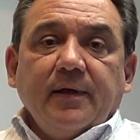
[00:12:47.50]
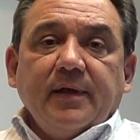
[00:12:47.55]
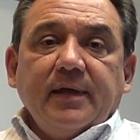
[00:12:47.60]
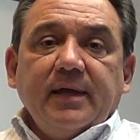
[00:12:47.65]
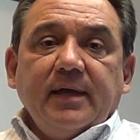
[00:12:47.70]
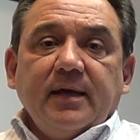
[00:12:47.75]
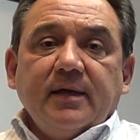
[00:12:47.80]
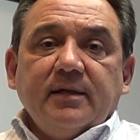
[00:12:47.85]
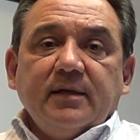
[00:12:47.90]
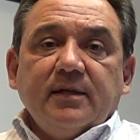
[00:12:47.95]

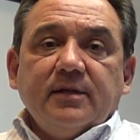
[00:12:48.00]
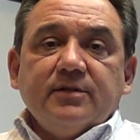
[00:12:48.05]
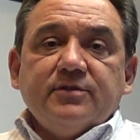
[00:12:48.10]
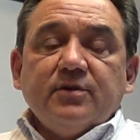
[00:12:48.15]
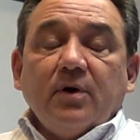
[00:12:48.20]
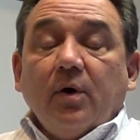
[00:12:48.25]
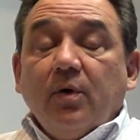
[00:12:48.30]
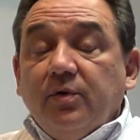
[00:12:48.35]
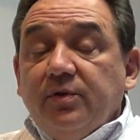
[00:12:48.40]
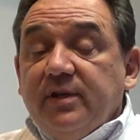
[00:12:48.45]
and it
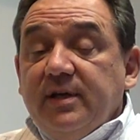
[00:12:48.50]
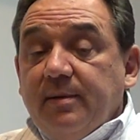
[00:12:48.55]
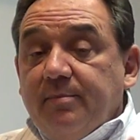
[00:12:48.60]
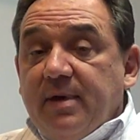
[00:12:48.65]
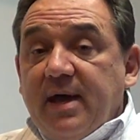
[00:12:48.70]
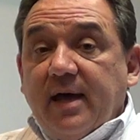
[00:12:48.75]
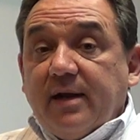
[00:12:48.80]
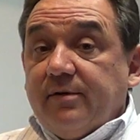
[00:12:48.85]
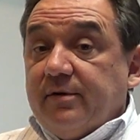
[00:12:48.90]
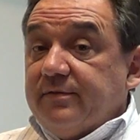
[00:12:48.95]
is only a
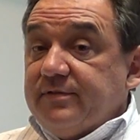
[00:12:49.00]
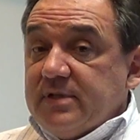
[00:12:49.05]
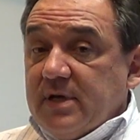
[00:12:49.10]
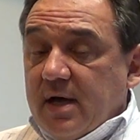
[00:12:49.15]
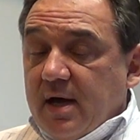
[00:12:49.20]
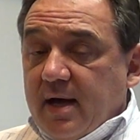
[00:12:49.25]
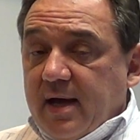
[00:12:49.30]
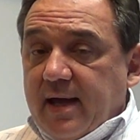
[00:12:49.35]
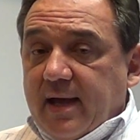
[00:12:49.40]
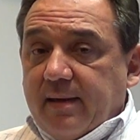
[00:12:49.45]
matter of
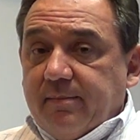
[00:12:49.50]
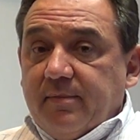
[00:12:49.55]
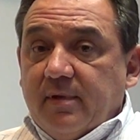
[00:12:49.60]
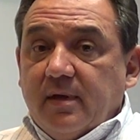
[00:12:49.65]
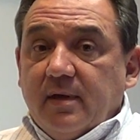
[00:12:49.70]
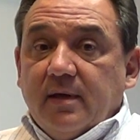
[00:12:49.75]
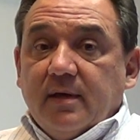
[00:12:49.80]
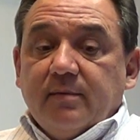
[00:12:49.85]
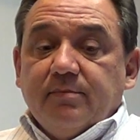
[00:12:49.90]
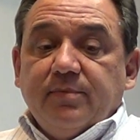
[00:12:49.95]
time
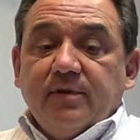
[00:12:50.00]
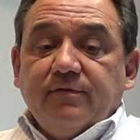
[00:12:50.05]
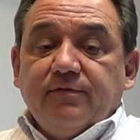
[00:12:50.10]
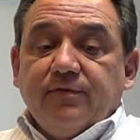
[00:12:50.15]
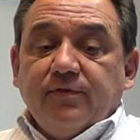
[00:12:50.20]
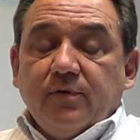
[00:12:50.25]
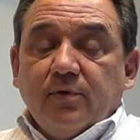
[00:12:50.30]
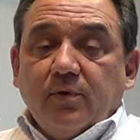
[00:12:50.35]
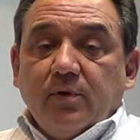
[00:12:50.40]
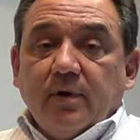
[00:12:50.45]

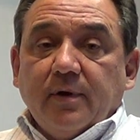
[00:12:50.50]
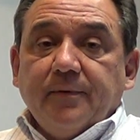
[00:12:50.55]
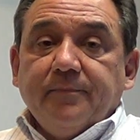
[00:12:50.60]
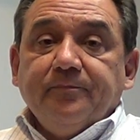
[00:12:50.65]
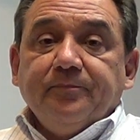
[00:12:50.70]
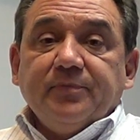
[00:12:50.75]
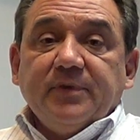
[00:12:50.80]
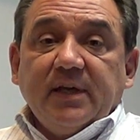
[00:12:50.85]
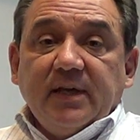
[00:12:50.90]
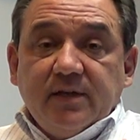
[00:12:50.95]
before
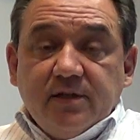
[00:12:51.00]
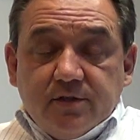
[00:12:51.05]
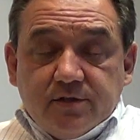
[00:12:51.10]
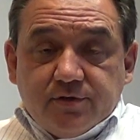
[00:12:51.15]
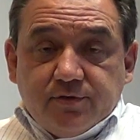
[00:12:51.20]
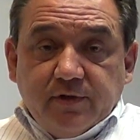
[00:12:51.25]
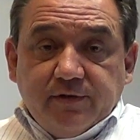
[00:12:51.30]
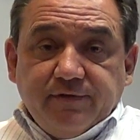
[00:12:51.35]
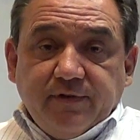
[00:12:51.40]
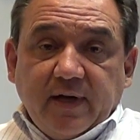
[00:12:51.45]

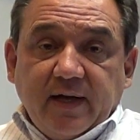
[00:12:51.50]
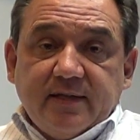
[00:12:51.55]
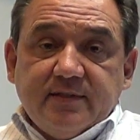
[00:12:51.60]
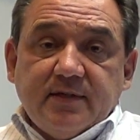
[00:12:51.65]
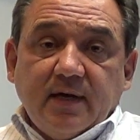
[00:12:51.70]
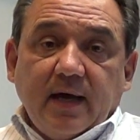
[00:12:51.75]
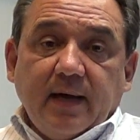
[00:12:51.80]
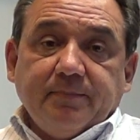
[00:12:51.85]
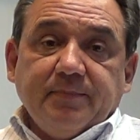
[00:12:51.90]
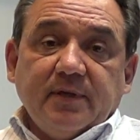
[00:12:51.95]
industry finds
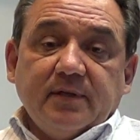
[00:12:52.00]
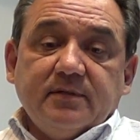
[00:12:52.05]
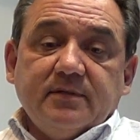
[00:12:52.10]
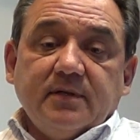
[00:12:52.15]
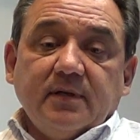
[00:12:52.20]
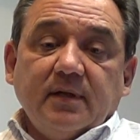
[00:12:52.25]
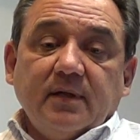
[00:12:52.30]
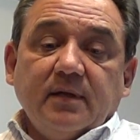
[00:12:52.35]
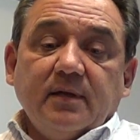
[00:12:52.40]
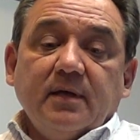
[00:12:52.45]

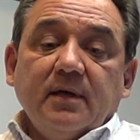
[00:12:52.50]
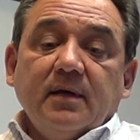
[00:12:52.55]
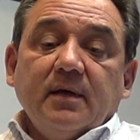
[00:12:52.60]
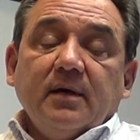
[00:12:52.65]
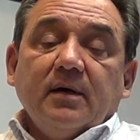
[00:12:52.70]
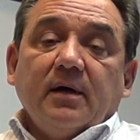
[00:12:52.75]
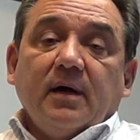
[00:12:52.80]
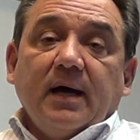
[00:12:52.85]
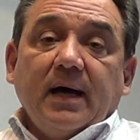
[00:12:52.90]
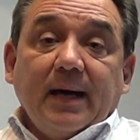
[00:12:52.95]
Hopkinton.
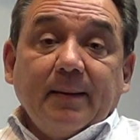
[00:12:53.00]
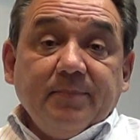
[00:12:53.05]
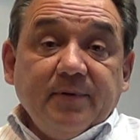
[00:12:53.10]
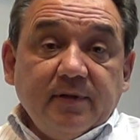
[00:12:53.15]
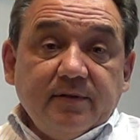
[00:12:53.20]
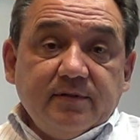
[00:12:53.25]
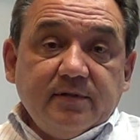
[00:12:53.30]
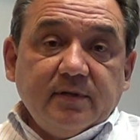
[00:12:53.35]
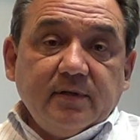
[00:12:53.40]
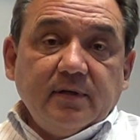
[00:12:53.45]

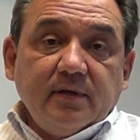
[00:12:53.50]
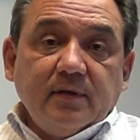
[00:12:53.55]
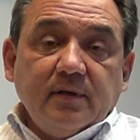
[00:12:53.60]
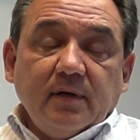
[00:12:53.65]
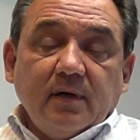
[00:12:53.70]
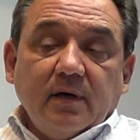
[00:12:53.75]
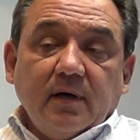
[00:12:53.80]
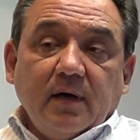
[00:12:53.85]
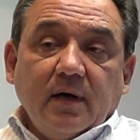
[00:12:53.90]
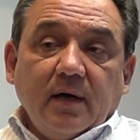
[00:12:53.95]

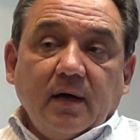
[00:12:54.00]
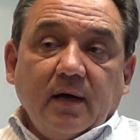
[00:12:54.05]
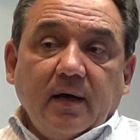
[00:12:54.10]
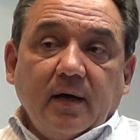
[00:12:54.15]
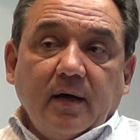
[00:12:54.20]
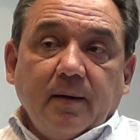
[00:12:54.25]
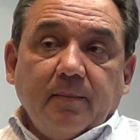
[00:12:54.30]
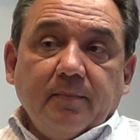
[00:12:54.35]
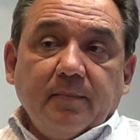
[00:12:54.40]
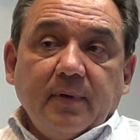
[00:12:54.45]
Hopkinton
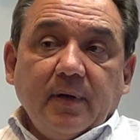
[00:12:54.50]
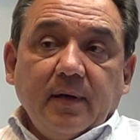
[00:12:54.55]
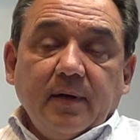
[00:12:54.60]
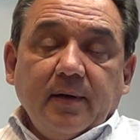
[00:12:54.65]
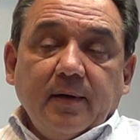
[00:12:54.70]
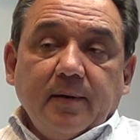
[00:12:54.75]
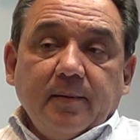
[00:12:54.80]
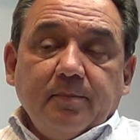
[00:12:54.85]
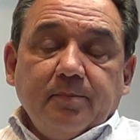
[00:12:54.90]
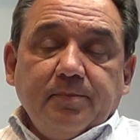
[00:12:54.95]

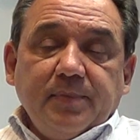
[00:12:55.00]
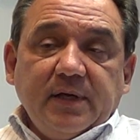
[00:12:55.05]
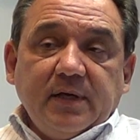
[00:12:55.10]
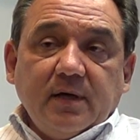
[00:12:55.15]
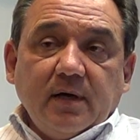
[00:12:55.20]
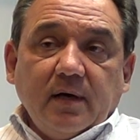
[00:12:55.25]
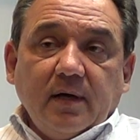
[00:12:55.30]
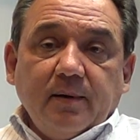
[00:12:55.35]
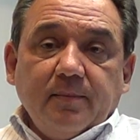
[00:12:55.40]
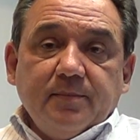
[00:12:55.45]

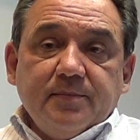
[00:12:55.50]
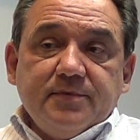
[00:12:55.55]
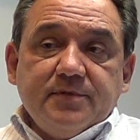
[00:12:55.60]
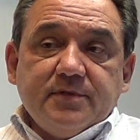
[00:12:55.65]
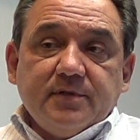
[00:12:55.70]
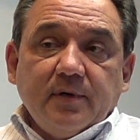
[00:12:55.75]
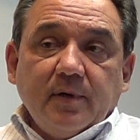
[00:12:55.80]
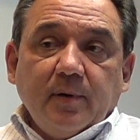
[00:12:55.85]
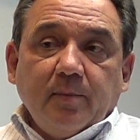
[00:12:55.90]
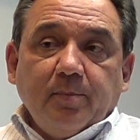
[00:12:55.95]

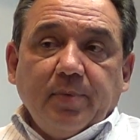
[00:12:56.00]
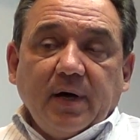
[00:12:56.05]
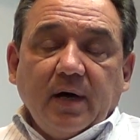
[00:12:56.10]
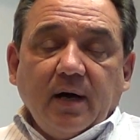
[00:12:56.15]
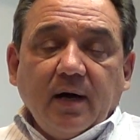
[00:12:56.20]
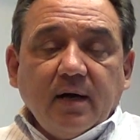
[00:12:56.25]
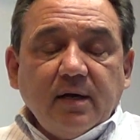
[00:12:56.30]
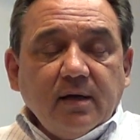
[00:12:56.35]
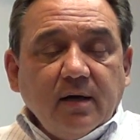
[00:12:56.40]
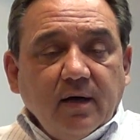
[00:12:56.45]
becomes
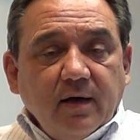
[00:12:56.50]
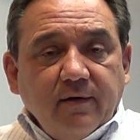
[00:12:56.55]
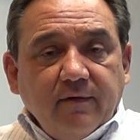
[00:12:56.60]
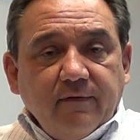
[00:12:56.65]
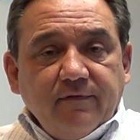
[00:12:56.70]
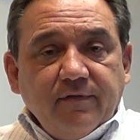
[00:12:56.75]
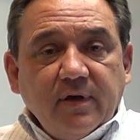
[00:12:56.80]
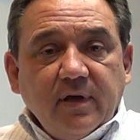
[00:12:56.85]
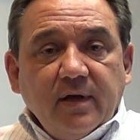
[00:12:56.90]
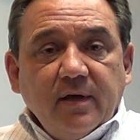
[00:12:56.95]
part
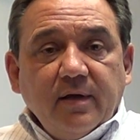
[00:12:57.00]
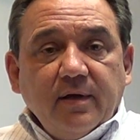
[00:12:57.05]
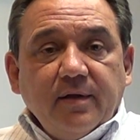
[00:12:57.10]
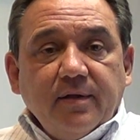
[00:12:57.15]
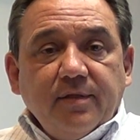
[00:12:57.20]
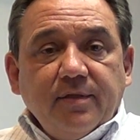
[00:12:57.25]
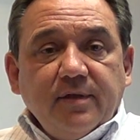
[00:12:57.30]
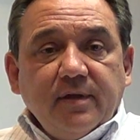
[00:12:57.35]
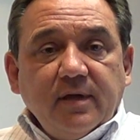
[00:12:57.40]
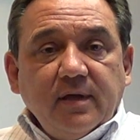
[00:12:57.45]
of
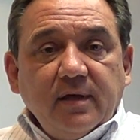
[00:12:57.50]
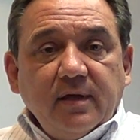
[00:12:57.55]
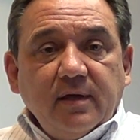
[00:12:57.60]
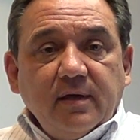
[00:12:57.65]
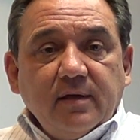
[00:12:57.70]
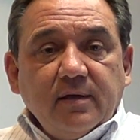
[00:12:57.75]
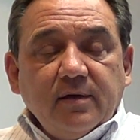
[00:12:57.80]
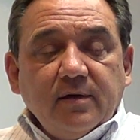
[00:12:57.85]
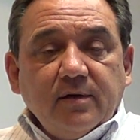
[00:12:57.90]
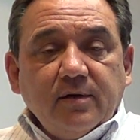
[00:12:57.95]
the
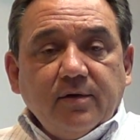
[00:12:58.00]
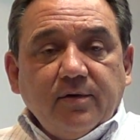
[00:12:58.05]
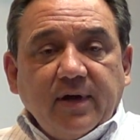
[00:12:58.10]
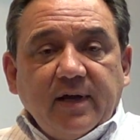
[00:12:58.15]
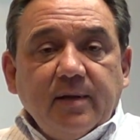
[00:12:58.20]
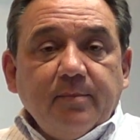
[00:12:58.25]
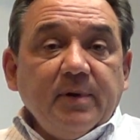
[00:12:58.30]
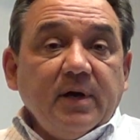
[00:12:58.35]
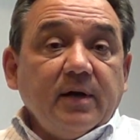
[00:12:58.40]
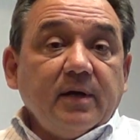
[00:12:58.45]

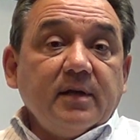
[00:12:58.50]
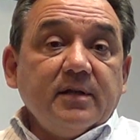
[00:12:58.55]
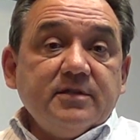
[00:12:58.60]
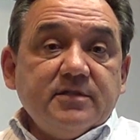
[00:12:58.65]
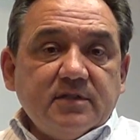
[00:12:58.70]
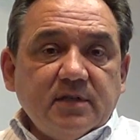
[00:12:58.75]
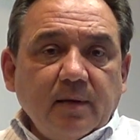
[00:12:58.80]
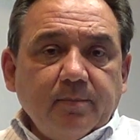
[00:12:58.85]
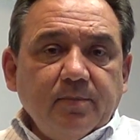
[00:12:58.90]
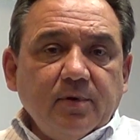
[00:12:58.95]
great American
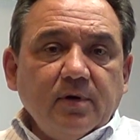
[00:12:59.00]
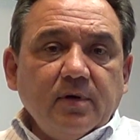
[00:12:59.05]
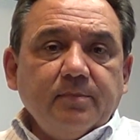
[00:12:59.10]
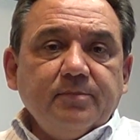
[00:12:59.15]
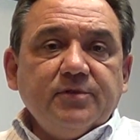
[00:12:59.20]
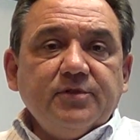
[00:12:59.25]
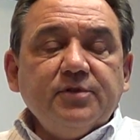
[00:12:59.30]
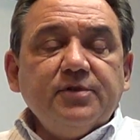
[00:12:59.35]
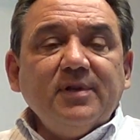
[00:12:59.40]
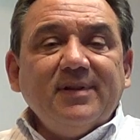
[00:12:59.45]

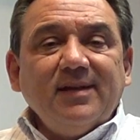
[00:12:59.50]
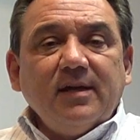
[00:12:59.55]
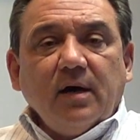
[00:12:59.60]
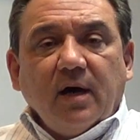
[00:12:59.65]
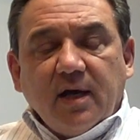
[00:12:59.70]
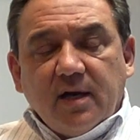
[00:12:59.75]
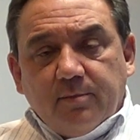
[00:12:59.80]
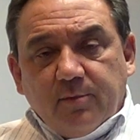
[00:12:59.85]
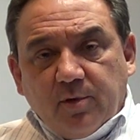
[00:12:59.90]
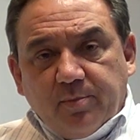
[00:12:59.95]
suburb due to the
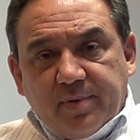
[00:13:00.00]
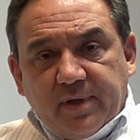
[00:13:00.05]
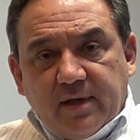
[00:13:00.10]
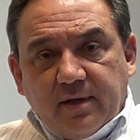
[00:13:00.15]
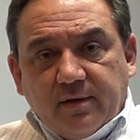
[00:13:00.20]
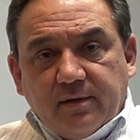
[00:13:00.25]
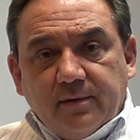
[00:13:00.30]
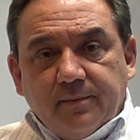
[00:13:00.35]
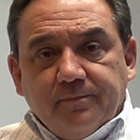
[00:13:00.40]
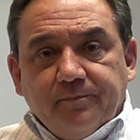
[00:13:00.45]

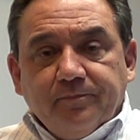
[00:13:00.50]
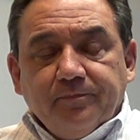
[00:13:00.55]
automobile,